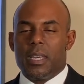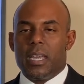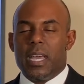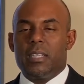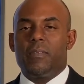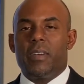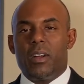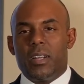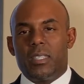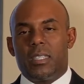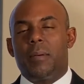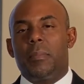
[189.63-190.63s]
It's very
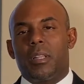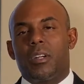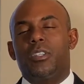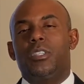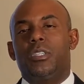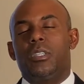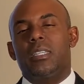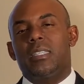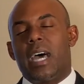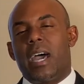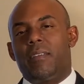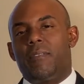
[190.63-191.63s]
similar to the
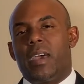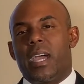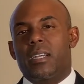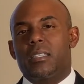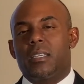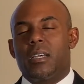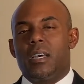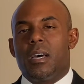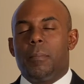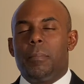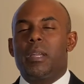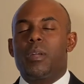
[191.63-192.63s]
side effects,
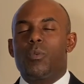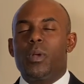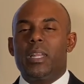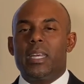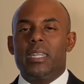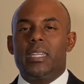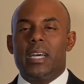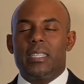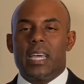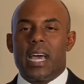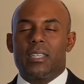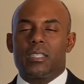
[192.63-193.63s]
but it really does
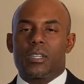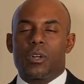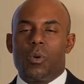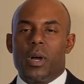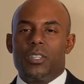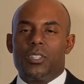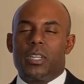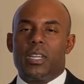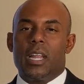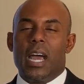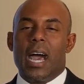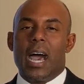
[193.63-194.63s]
ask the
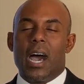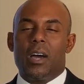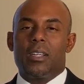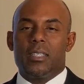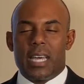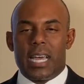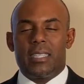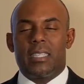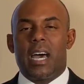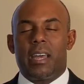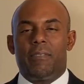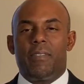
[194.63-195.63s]
question, how does that
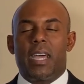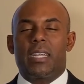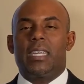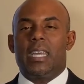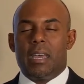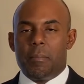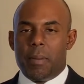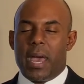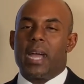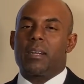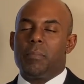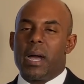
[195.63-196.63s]
side effect
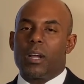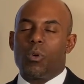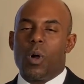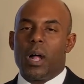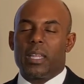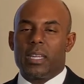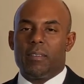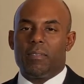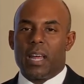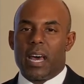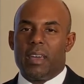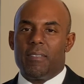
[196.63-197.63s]
impact my quality of
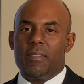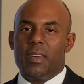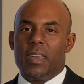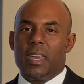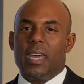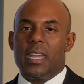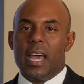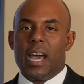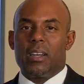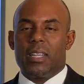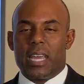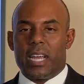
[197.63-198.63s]
life, and how
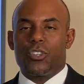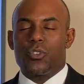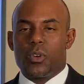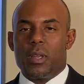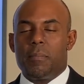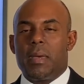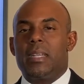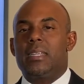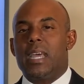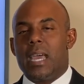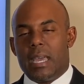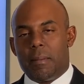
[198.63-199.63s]
did that treatment
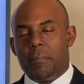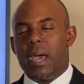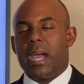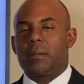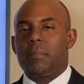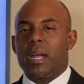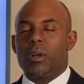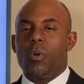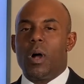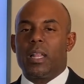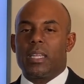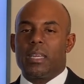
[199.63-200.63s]
impact my
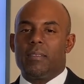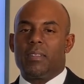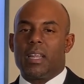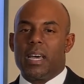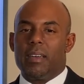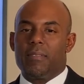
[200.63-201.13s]
quality of life?